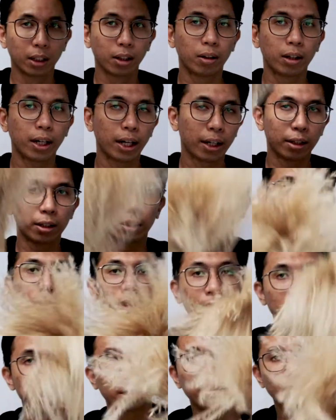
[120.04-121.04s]
Alright,
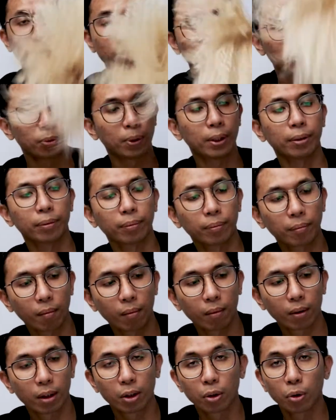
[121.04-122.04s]
this is the first one.
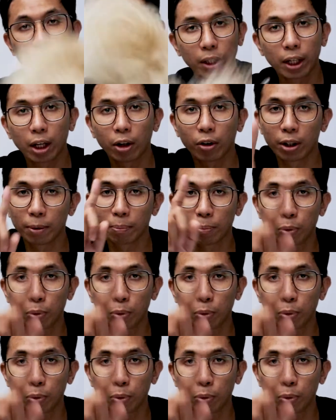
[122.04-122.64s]
Don't worry, I'm gonna